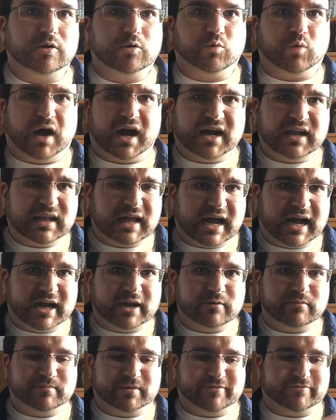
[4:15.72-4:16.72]

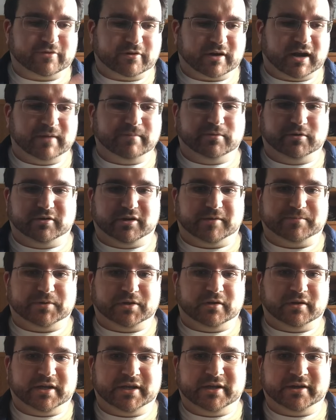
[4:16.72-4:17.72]
Before I boot up,
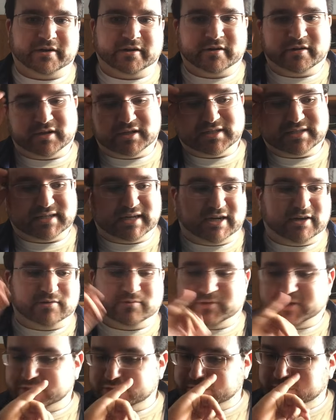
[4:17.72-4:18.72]
you'll hear a
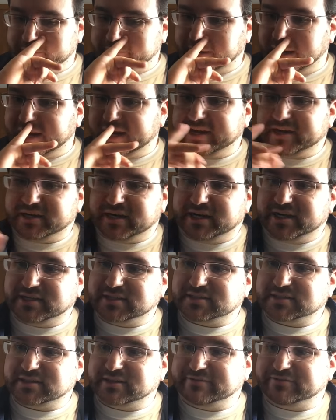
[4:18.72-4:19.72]
sound which you'll
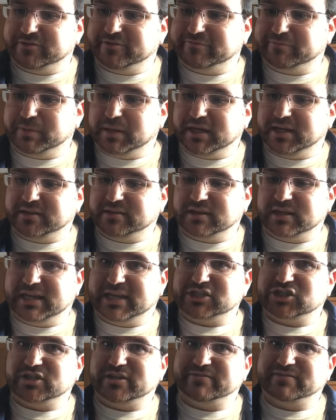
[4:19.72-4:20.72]
recognize if you've played The
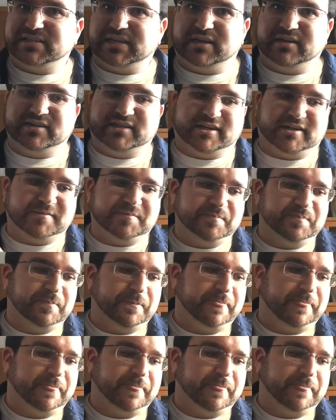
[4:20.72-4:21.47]
Legend of Zelda.